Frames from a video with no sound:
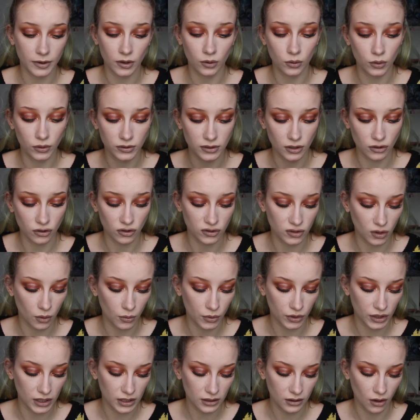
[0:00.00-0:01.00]
And I also just don't
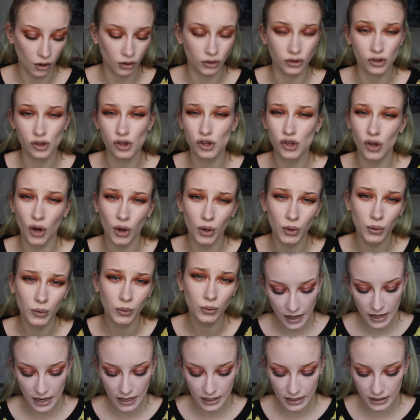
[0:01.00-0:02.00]
want it on show.
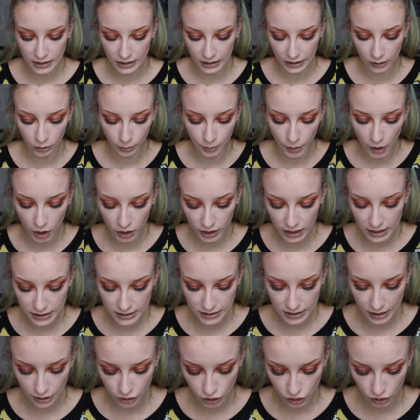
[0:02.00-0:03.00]
And then in the little pocket
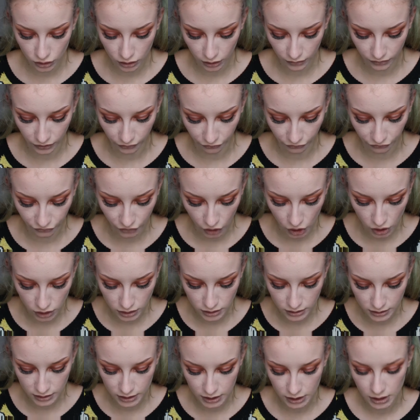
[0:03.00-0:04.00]
section, at the
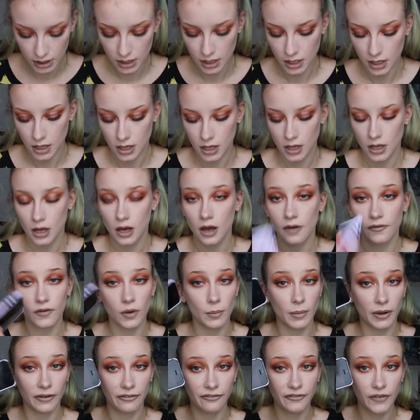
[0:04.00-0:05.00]
front. I've
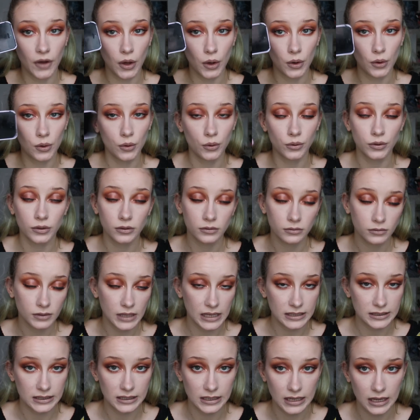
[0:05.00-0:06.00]
got my phone,
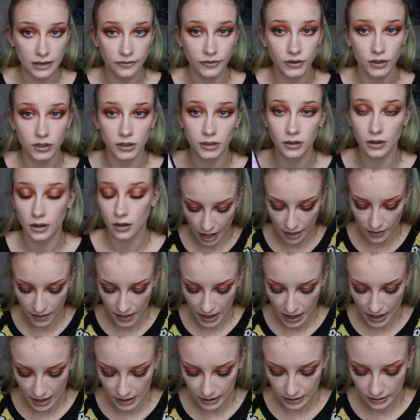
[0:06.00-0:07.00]
that's a given. And
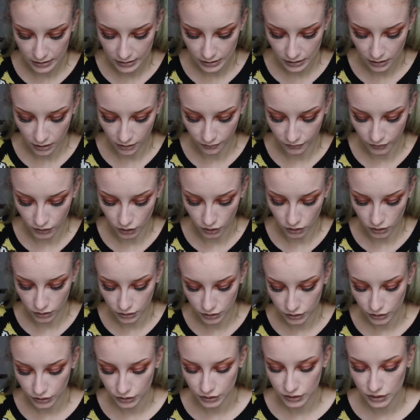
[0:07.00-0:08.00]
then I've
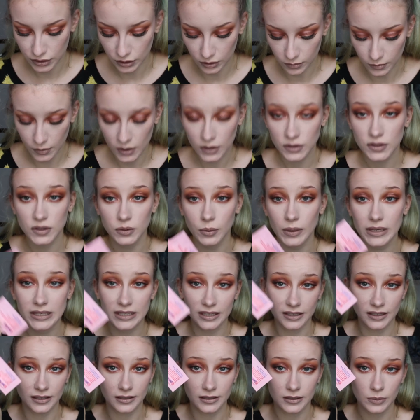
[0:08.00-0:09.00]
got some
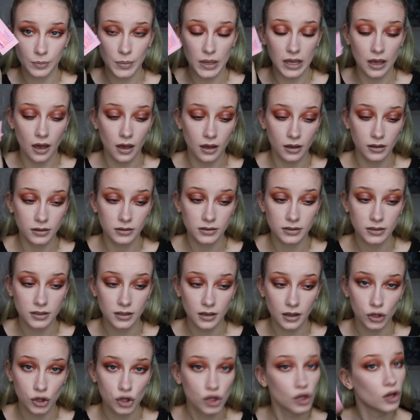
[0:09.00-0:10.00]
sweeteners because
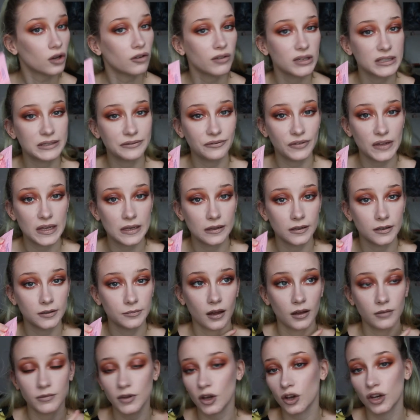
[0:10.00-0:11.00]
sugar isn't vegan.
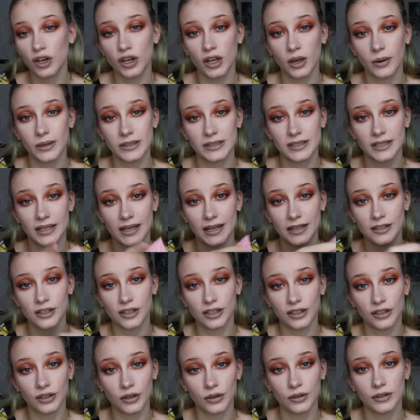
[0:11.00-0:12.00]
I'm not gonna go into that, you
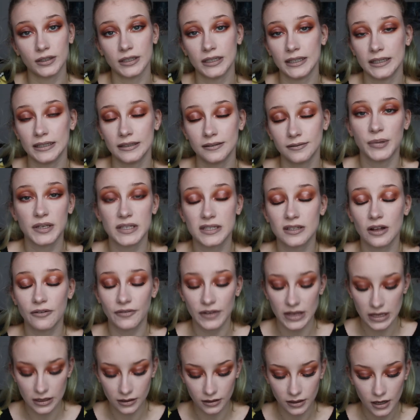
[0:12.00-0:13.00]
can Google it, but it's not
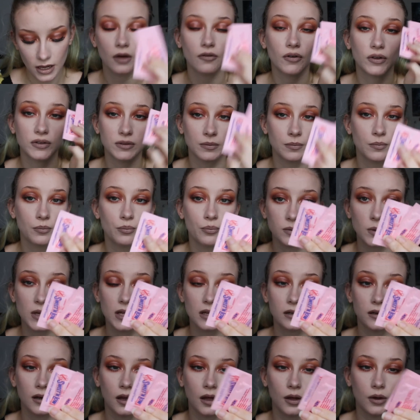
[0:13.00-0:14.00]
vegan. I've got some
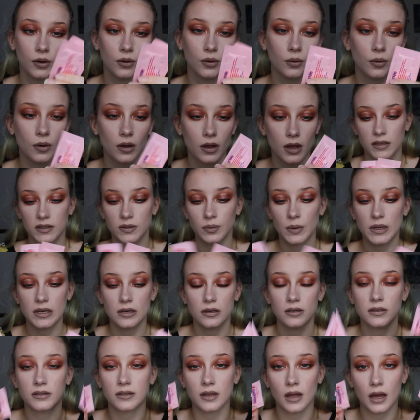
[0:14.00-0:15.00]
Sweet'N Low
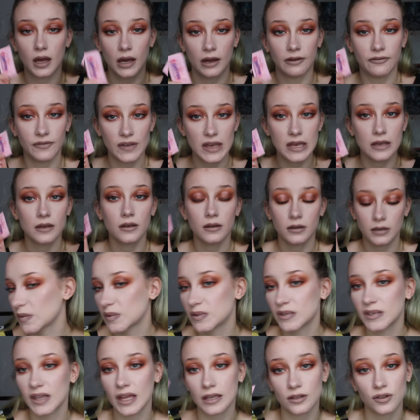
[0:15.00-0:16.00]
sweeteners that are vegan.
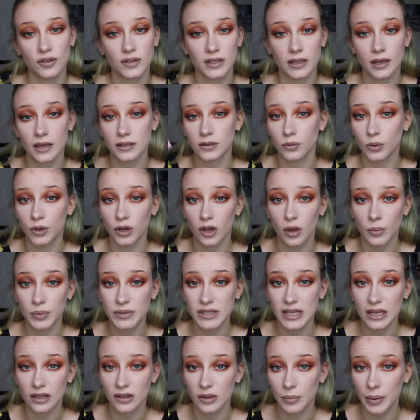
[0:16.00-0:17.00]
So that's just in case I want a cup of
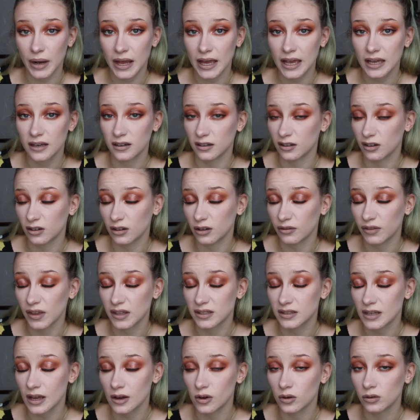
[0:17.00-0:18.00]
tea on the plane. I don't know if they
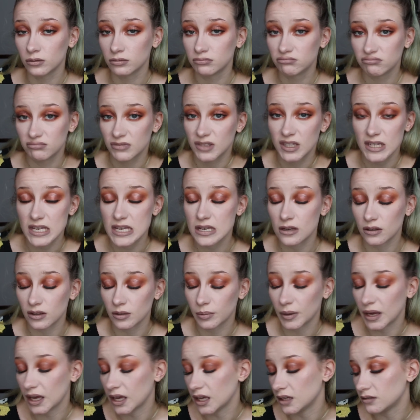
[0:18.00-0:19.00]
sell tea on
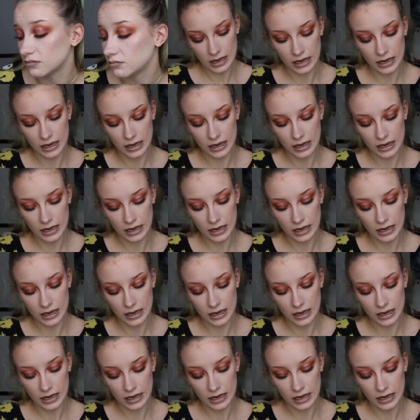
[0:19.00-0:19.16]
the plane.